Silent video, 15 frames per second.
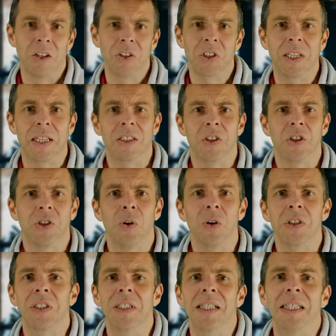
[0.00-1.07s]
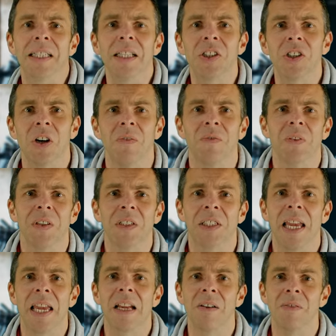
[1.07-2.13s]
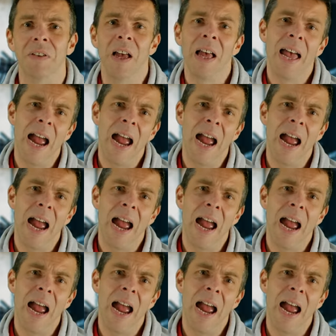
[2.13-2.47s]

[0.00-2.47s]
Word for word: I'll stick to shorts and a t shirt for the sake of